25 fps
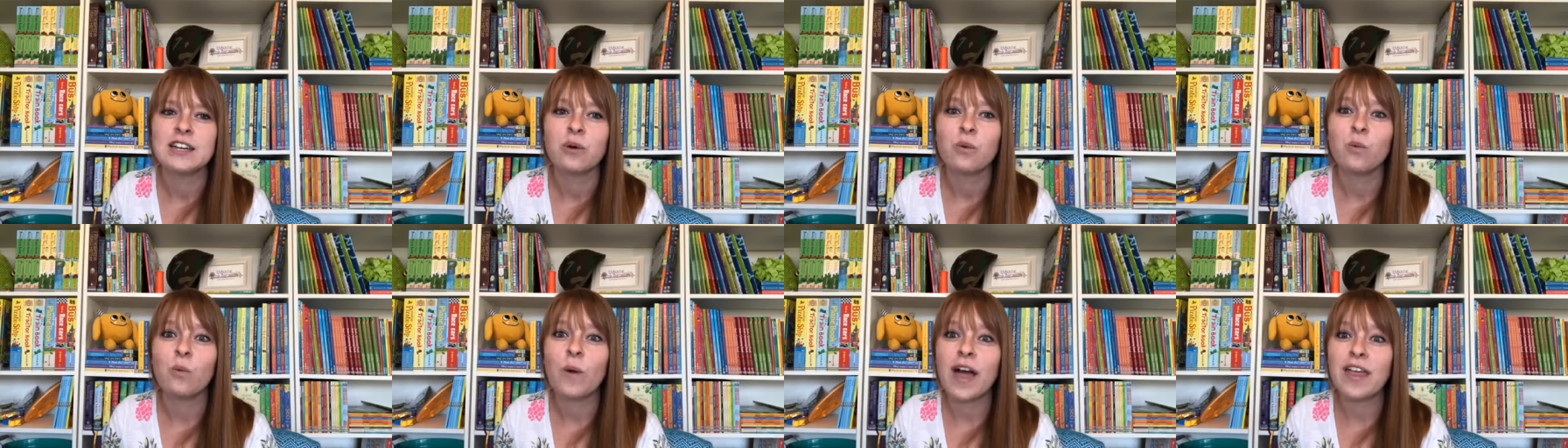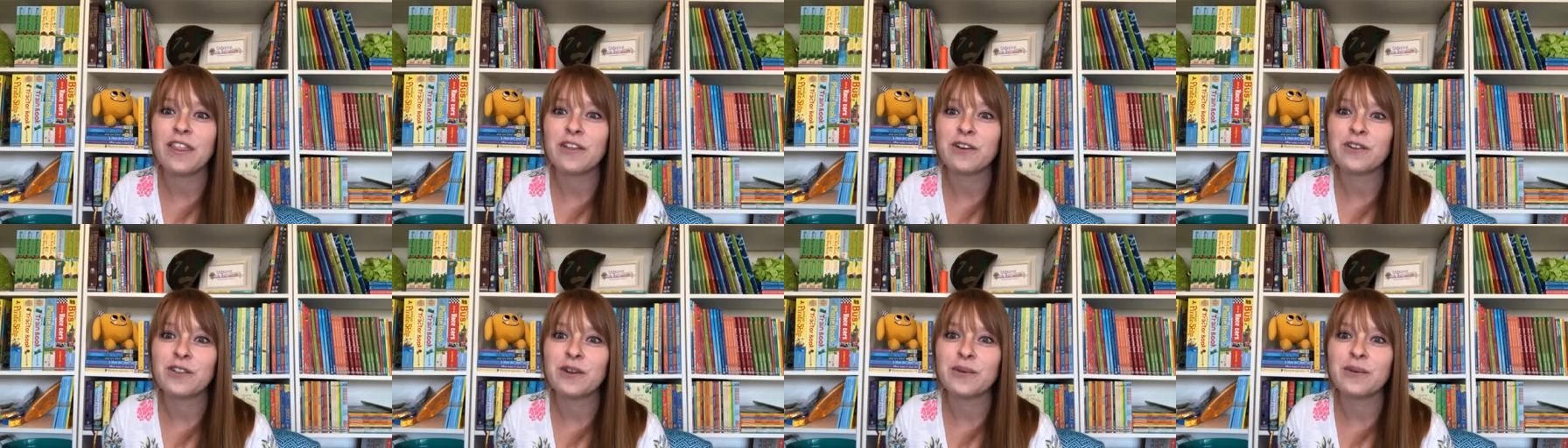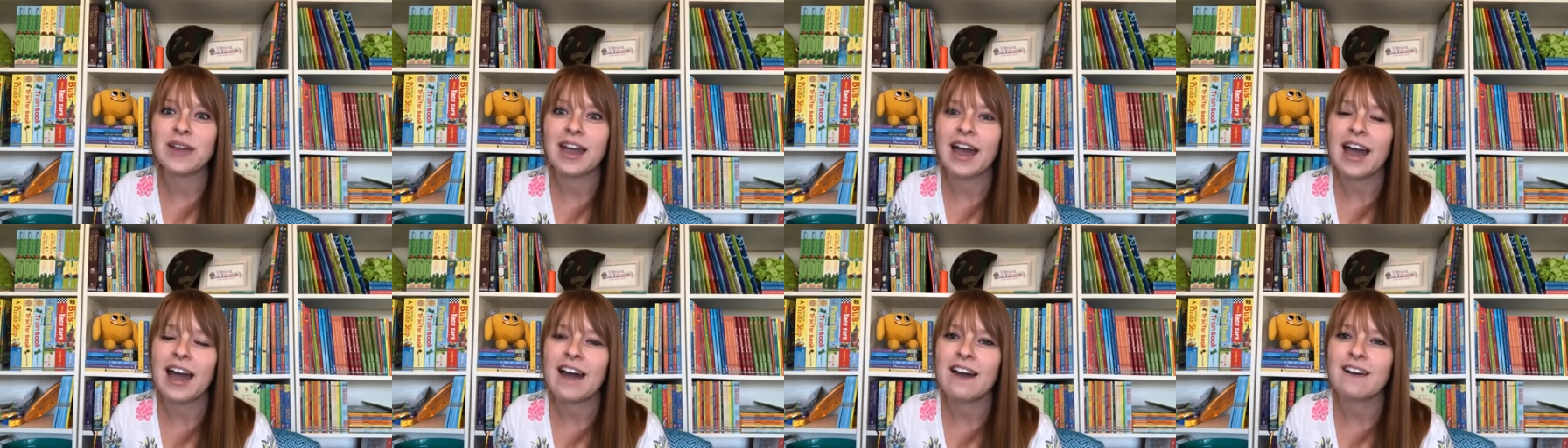weather that
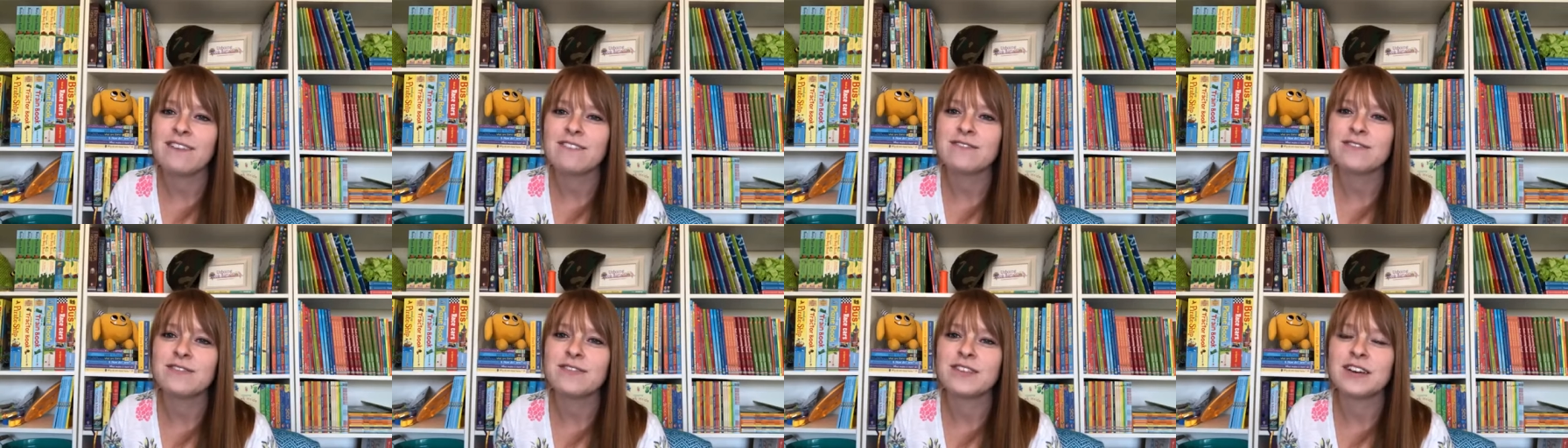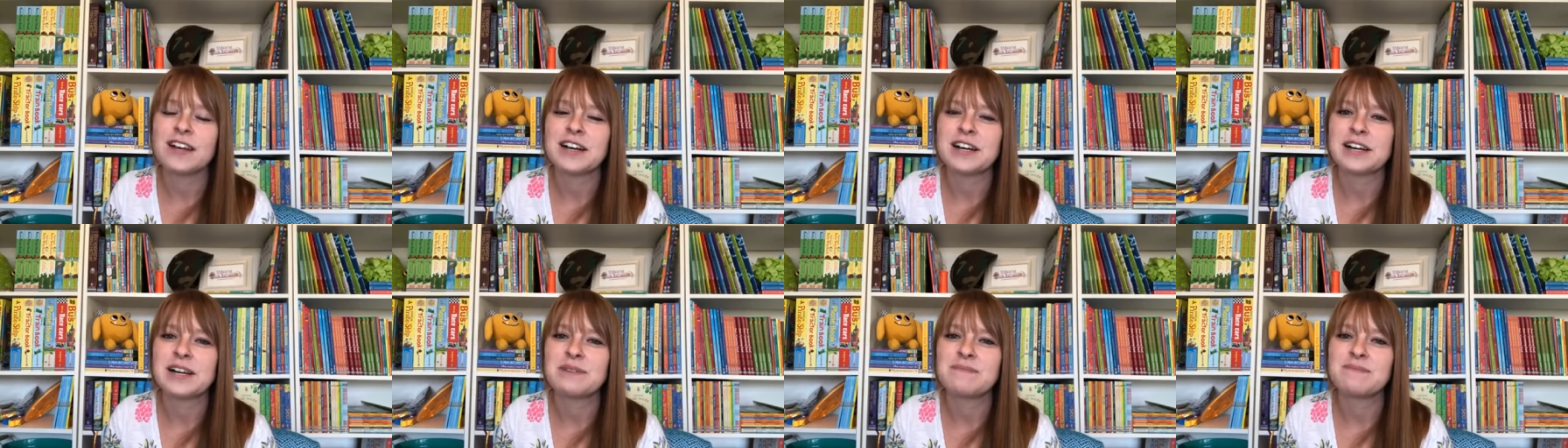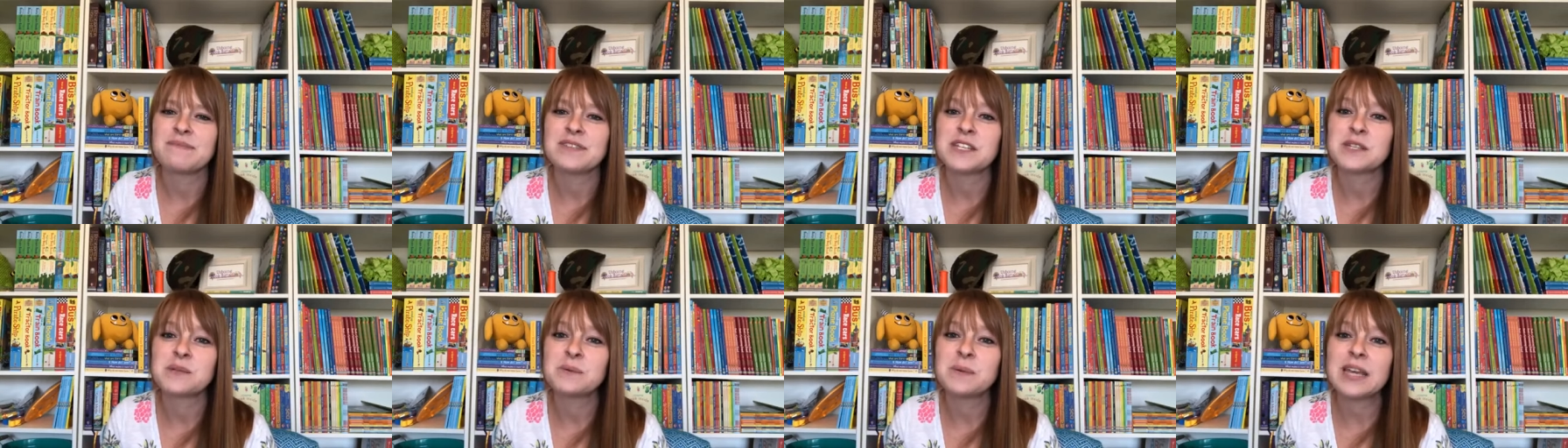we have um,
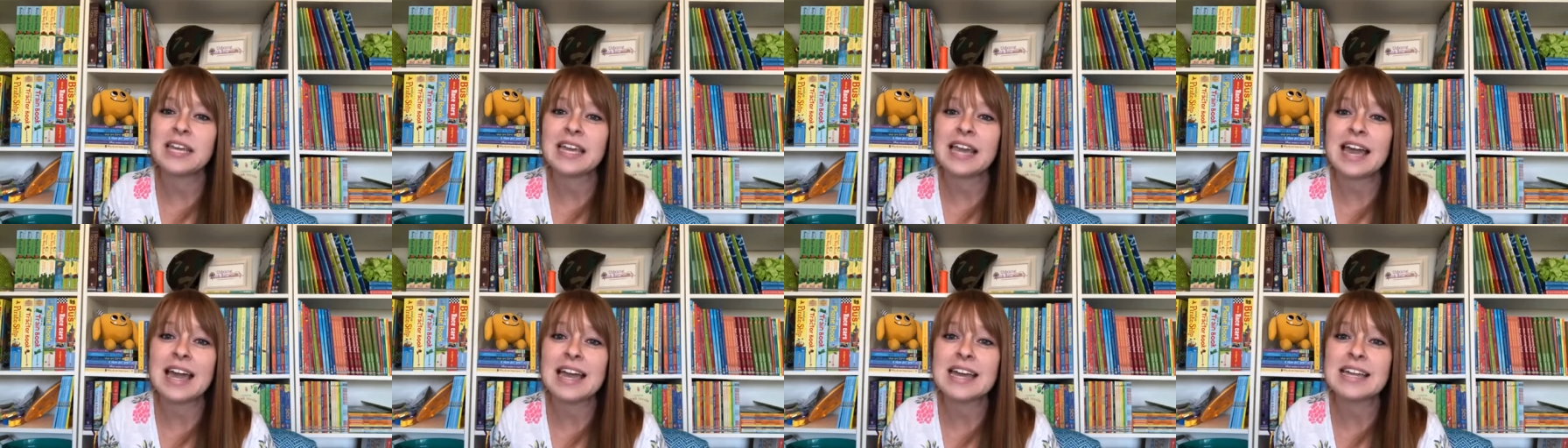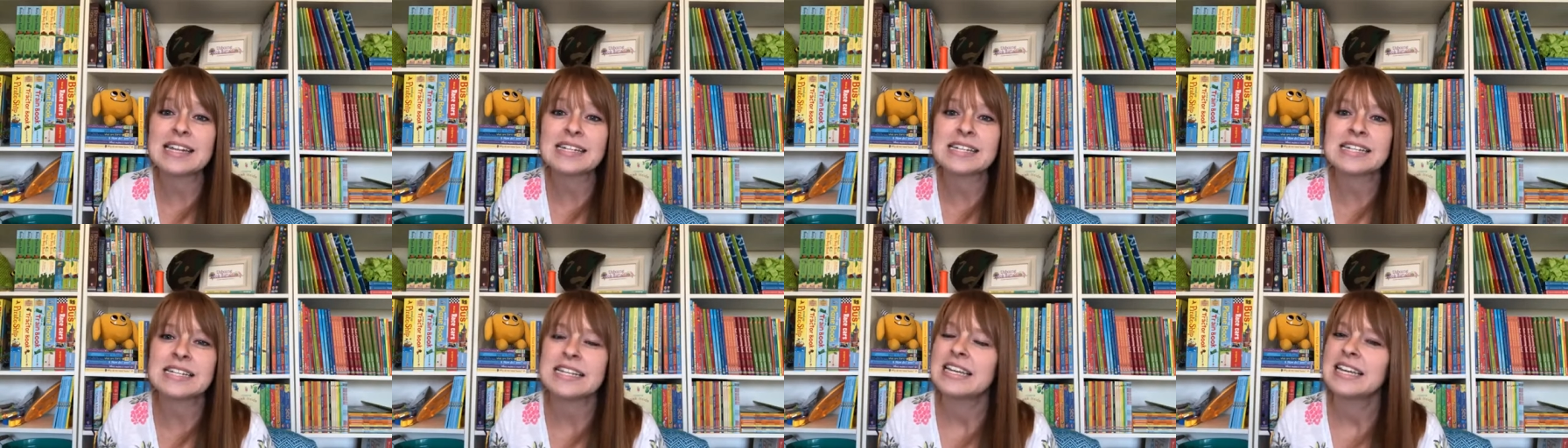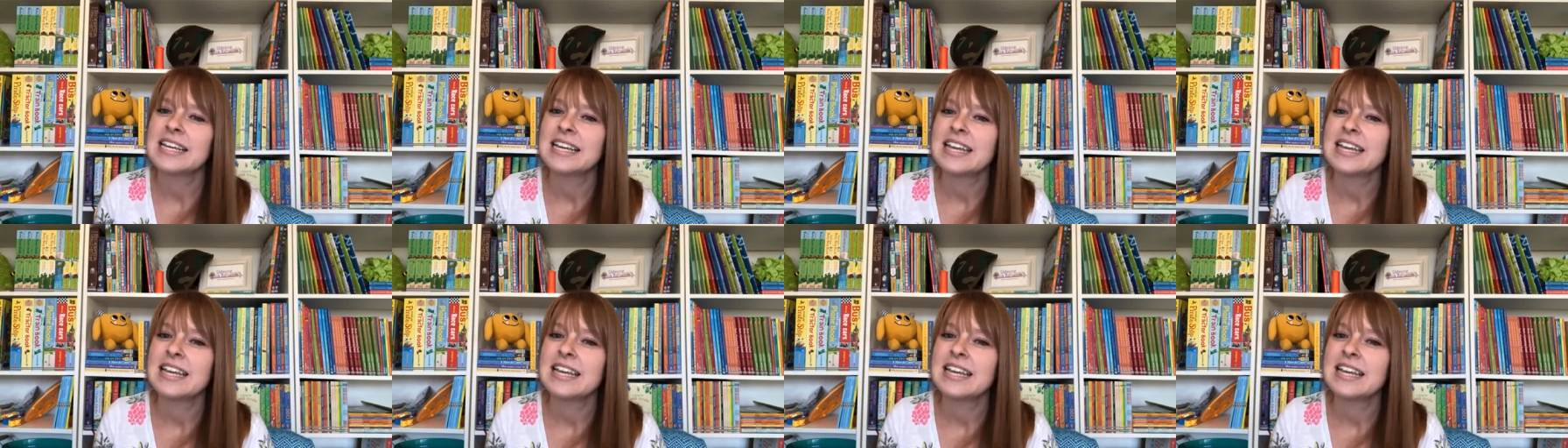this weekend.